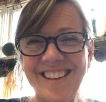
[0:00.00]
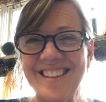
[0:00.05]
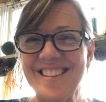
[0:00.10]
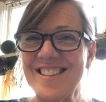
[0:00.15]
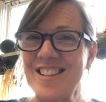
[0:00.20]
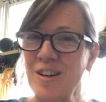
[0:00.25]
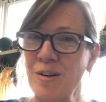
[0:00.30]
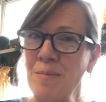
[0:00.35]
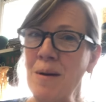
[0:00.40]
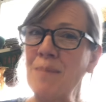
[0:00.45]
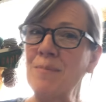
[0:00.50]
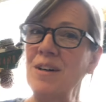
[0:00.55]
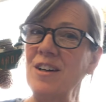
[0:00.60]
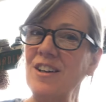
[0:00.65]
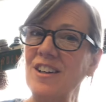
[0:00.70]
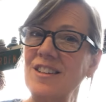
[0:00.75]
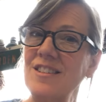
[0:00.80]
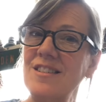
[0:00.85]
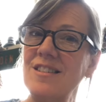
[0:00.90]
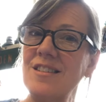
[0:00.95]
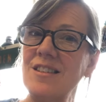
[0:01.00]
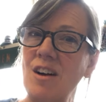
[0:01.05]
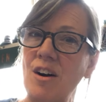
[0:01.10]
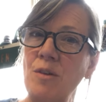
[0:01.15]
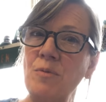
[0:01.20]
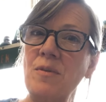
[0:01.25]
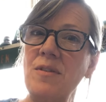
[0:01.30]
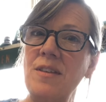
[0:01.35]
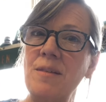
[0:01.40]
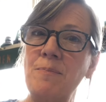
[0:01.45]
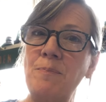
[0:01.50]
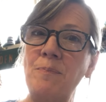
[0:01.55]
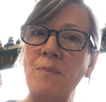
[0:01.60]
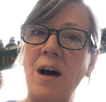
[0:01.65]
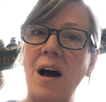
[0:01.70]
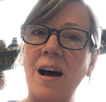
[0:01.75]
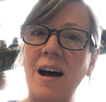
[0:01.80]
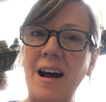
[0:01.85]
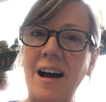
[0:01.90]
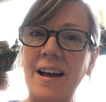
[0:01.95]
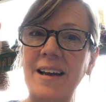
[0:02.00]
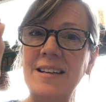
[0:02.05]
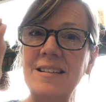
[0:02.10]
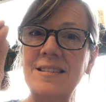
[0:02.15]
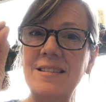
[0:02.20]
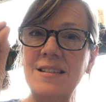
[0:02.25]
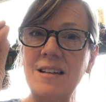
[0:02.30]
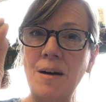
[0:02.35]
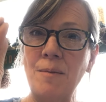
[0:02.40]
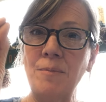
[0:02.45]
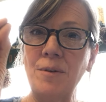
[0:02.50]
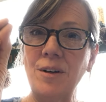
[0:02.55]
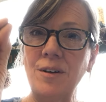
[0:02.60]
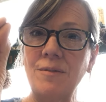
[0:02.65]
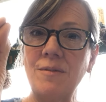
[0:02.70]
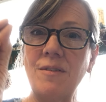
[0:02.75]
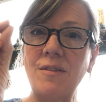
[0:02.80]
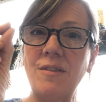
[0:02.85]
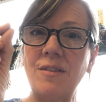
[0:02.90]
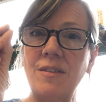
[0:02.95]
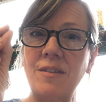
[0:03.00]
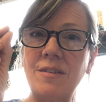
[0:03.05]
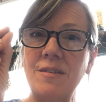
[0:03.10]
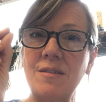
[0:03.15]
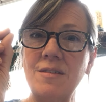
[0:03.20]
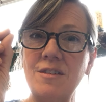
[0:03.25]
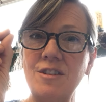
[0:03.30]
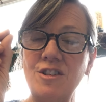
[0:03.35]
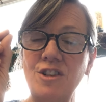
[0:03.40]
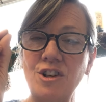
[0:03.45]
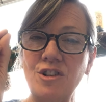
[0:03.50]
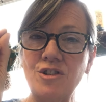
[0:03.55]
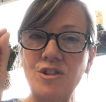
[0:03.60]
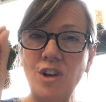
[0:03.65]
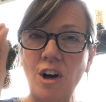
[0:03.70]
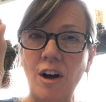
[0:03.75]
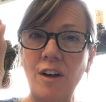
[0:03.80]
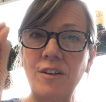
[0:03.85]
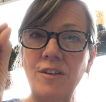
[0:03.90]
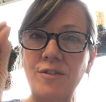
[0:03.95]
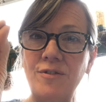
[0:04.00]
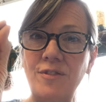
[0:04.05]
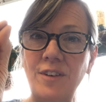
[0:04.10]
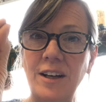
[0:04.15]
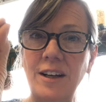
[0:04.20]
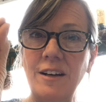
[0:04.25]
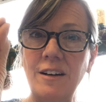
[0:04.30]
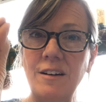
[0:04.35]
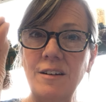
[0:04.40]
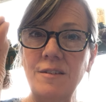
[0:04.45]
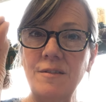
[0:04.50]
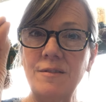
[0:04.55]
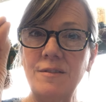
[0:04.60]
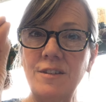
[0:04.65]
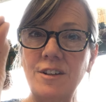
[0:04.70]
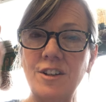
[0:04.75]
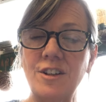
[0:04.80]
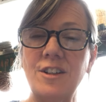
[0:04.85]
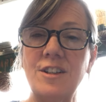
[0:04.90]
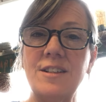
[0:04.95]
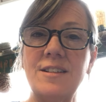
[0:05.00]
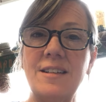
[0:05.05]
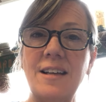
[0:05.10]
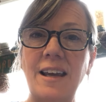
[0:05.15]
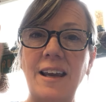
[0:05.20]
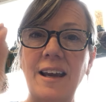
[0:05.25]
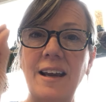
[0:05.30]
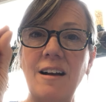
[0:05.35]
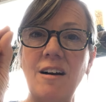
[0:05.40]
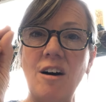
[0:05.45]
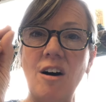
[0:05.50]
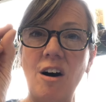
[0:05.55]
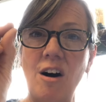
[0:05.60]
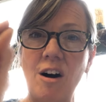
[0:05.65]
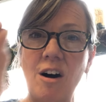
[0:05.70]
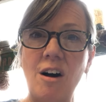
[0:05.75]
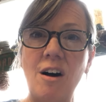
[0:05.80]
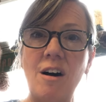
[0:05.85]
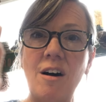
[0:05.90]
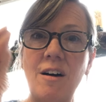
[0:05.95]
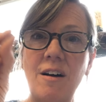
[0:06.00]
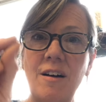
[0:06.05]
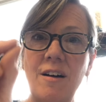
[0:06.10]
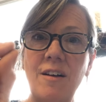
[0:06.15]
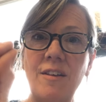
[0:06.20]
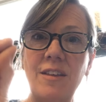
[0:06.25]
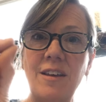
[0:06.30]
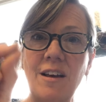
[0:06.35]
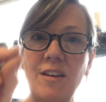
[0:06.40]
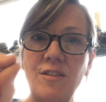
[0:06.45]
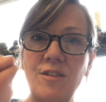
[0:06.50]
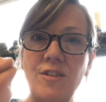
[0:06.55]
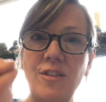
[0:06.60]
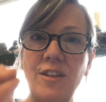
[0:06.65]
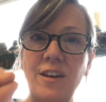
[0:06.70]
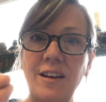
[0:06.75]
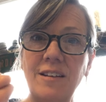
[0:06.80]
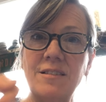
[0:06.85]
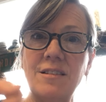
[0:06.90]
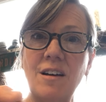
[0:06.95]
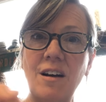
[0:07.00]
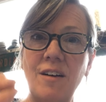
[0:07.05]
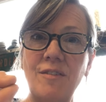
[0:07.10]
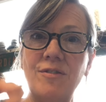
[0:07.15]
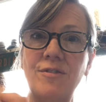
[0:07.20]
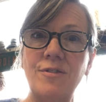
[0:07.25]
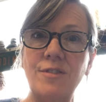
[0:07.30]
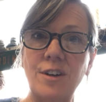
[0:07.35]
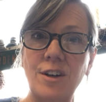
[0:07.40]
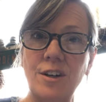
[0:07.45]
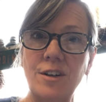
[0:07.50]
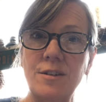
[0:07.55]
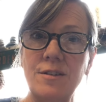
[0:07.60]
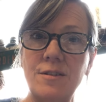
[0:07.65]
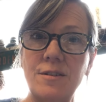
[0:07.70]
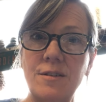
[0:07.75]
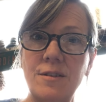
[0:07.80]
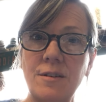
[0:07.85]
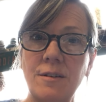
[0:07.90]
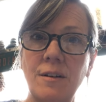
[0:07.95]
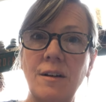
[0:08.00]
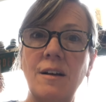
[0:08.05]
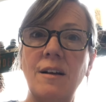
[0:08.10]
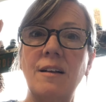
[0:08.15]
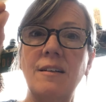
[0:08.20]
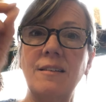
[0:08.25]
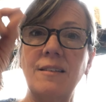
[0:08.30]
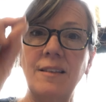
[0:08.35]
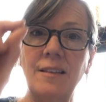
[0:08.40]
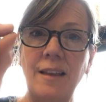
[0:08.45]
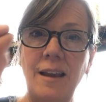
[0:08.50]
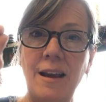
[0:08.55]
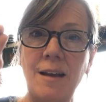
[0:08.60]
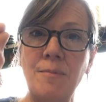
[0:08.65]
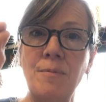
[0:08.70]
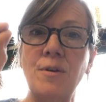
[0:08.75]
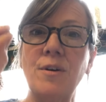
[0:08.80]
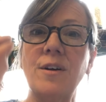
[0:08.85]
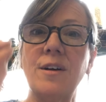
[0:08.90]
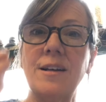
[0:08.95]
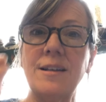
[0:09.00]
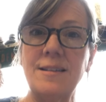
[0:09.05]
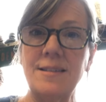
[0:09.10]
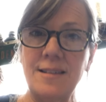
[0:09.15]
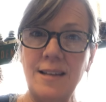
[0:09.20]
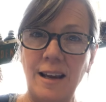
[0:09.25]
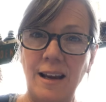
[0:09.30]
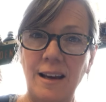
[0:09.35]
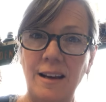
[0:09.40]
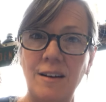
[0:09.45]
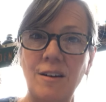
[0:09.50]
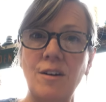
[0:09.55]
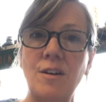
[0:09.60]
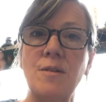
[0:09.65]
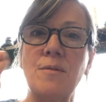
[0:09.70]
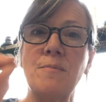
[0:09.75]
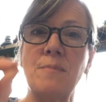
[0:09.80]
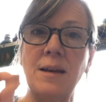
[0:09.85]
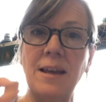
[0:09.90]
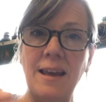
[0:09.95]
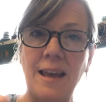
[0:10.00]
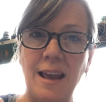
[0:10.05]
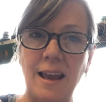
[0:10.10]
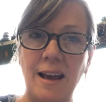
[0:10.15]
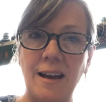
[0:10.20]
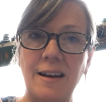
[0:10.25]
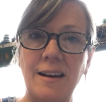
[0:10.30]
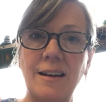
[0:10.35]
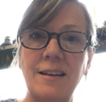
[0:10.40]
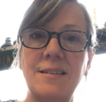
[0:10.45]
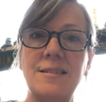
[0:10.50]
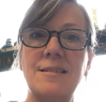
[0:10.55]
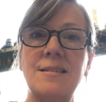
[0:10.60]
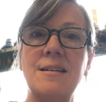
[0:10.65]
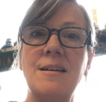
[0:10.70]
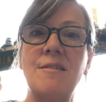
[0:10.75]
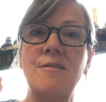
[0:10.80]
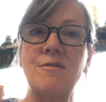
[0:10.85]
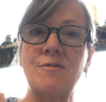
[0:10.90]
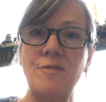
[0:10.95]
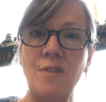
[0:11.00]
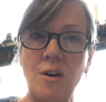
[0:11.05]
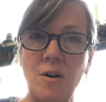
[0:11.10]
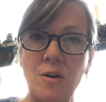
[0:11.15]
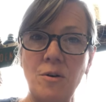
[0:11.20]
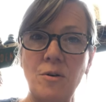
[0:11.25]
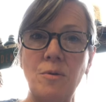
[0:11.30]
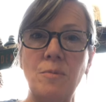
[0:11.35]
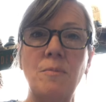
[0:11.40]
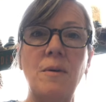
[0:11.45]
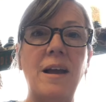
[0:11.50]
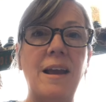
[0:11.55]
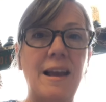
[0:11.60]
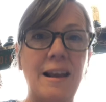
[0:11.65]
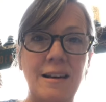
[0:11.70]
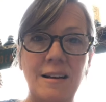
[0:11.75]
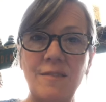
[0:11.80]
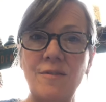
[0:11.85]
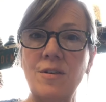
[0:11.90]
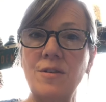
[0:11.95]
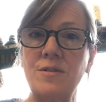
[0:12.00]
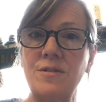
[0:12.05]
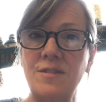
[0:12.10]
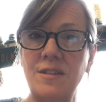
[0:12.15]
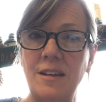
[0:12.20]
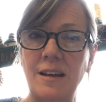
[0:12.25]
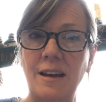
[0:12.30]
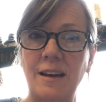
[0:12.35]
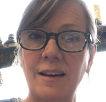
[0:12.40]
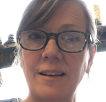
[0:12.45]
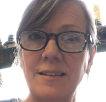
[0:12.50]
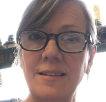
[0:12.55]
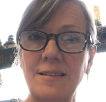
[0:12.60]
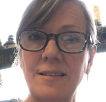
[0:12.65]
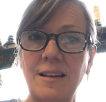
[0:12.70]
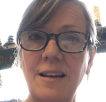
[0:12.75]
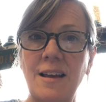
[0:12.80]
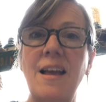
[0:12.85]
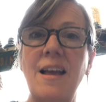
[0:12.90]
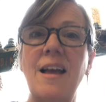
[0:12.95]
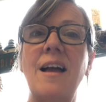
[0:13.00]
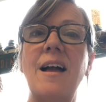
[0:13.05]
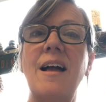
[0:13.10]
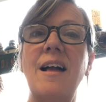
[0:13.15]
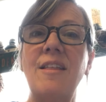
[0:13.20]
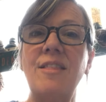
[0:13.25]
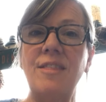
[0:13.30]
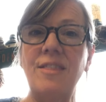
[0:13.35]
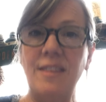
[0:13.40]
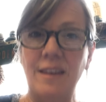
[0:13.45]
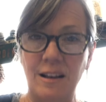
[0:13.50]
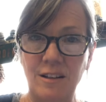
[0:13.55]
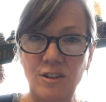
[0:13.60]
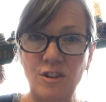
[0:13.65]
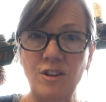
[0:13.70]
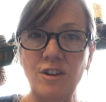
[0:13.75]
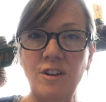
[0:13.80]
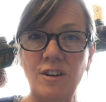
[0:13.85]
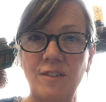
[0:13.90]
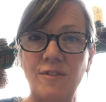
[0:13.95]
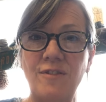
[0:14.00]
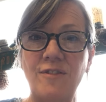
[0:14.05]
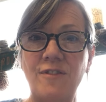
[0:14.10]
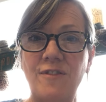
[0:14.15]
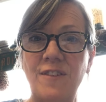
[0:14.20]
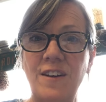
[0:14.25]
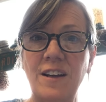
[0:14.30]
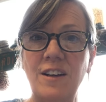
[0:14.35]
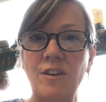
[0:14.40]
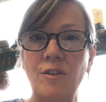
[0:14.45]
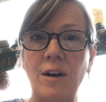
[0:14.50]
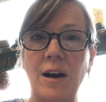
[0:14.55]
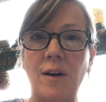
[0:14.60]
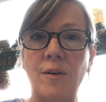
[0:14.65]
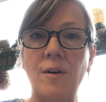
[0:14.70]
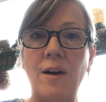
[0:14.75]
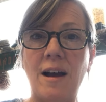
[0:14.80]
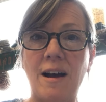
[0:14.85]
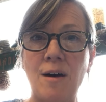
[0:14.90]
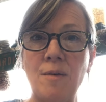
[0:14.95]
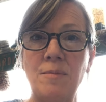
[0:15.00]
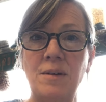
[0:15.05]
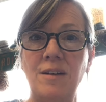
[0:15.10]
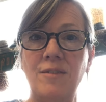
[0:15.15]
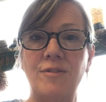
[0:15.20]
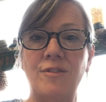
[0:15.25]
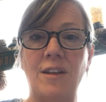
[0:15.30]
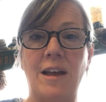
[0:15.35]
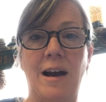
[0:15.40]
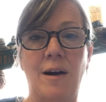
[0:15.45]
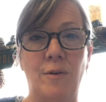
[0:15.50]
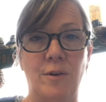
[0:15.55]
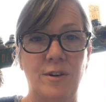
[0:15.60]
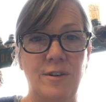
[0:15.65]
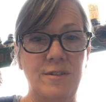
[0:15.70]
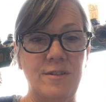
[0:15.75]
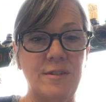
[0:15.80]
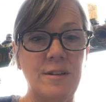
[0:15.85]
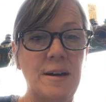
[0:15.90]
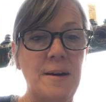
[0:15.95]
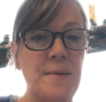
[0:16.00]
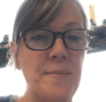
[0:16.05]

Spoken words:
So remember, you're going to start with the highest number, your dollar figure. You're going to take all the other things off first: labor, container, mechanics, foam, any of those things, and then you're going to figure out how many flowers.